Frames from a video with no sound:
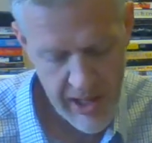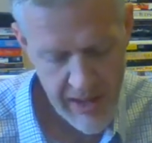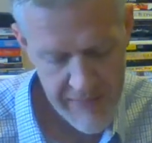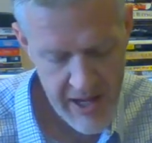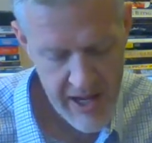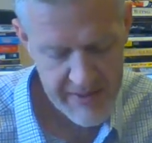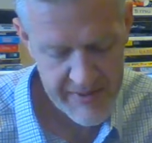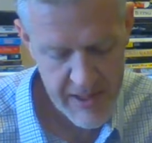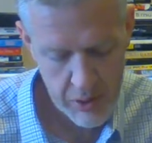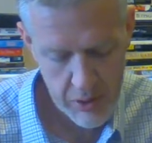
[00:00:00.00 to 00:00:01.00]
Kevin S.
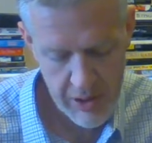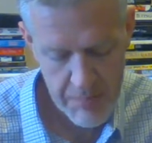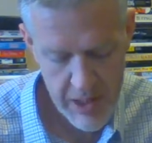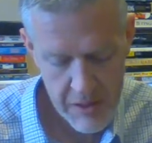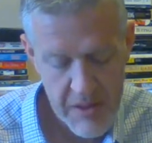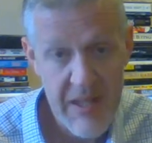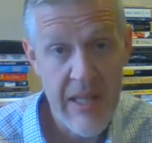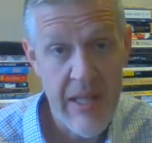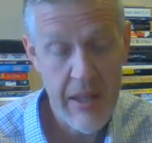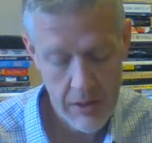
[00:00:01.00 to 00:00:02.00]
Siebold and Peter
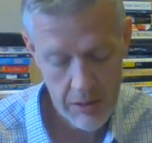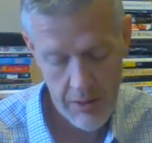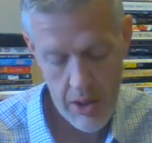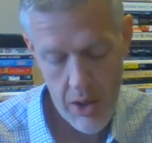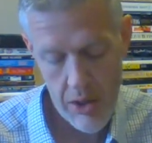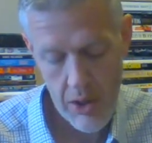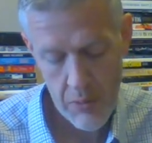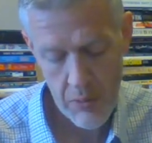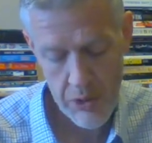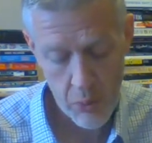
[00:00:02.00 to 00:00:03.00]
C. Hill,
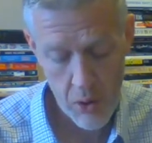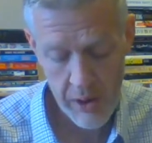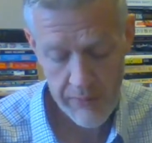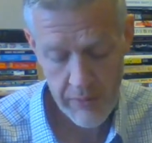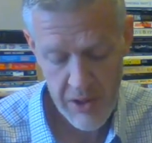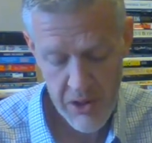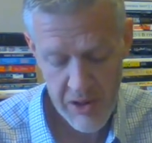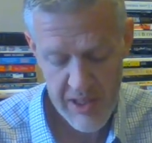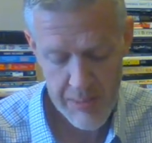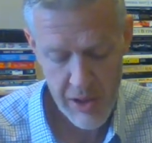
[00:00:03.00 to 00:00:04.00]
the, the Role of
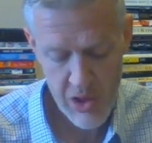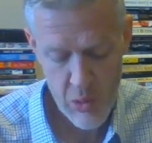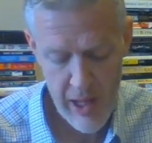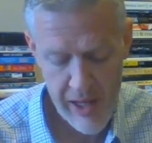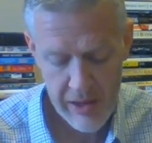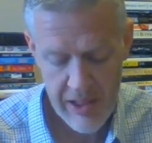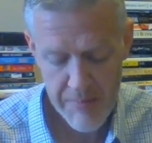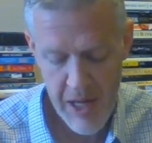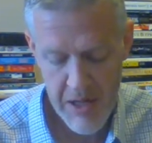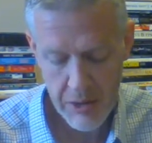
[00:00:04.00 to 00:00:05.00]
Religion and Spirituality
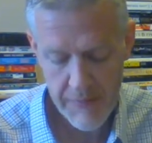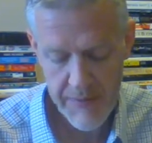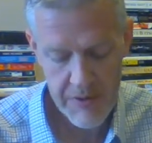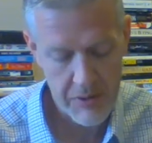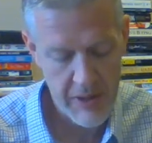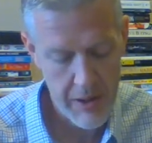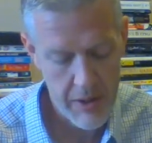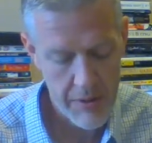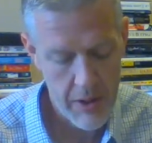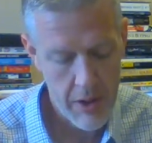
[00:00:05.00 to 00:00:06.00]
in Mental and Physical
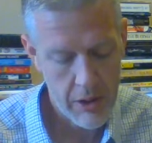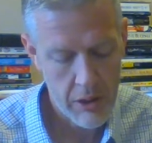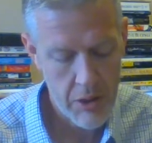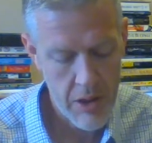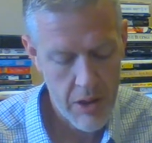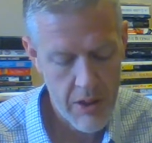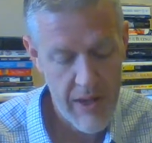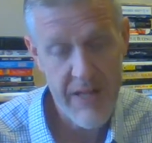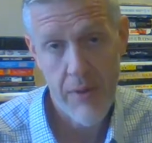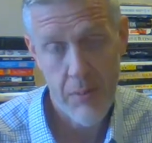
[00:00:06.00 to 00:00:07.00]
Health, current, and
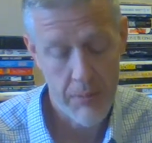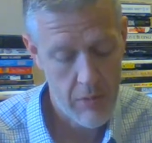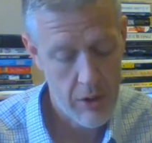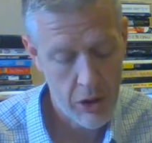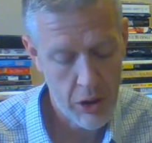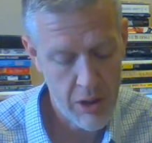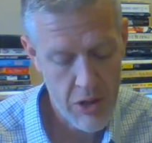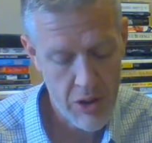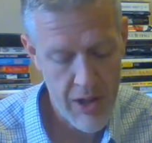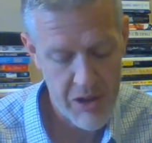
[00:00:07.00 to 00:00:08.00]
that's from
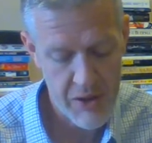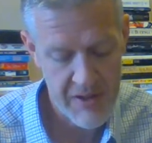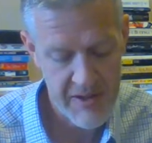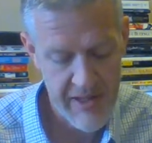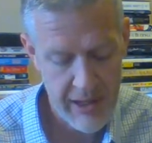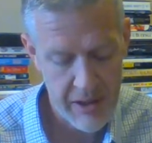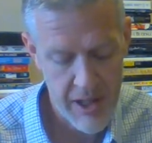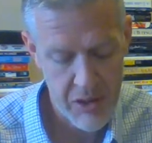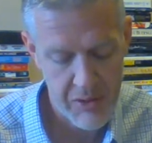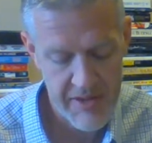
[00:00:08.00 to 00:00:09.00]
Current Directions in
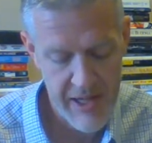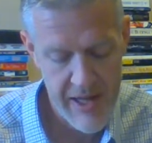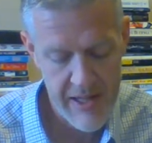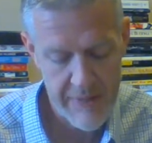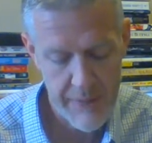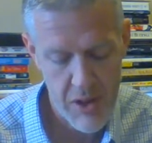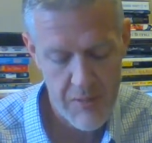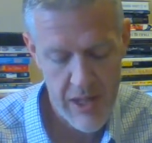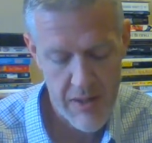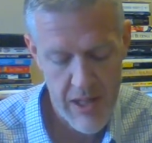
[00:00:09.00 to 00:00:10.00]
Psychological Science,
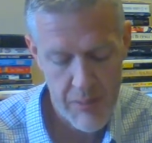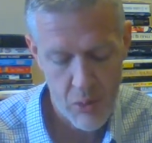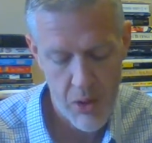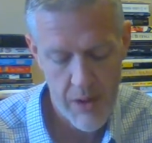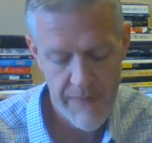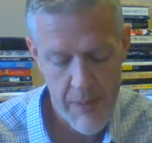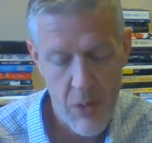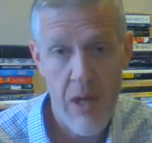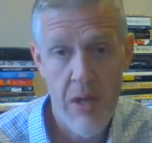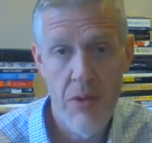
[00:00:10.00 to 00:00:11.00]
Volume ten, Number one,
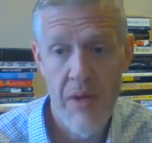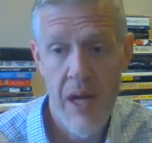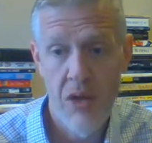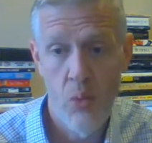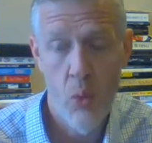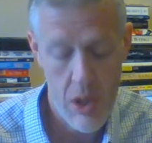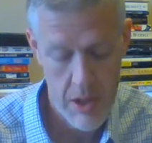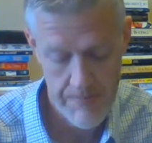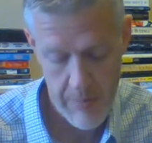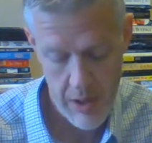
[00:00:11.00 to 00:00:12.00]
February of two thousand
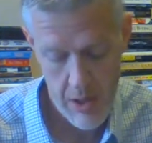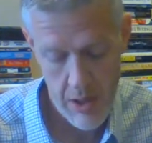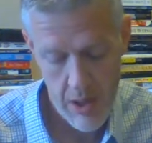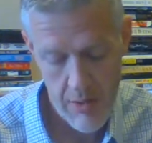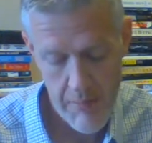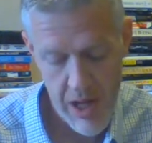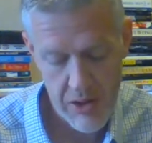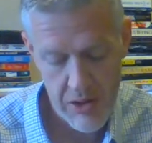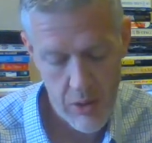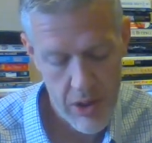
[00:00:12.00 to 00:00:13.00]
one,
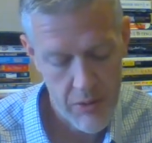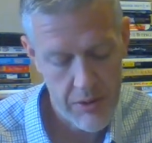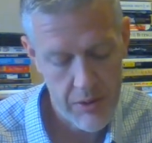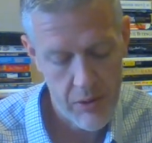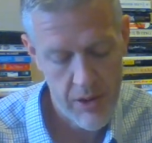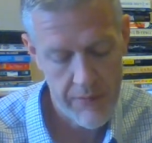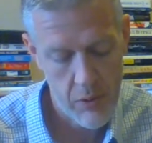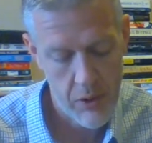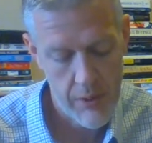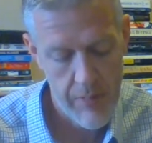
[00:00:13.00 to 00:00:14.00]
pages twenty-one through
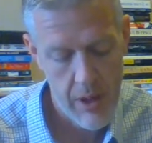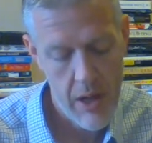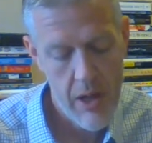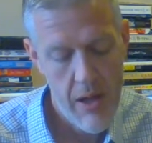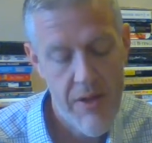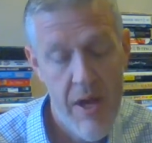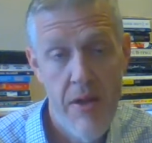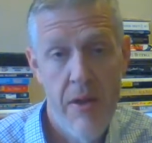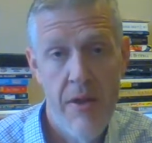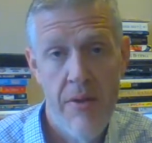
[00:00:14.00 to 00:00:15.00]
twenty-four, and
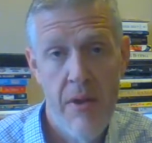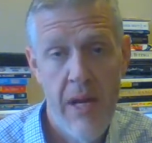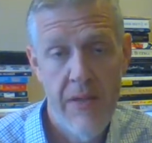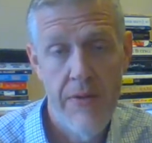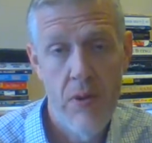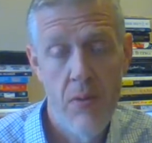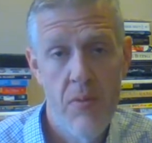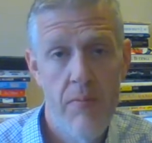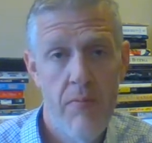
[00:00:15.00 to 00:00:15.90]
then the, the next few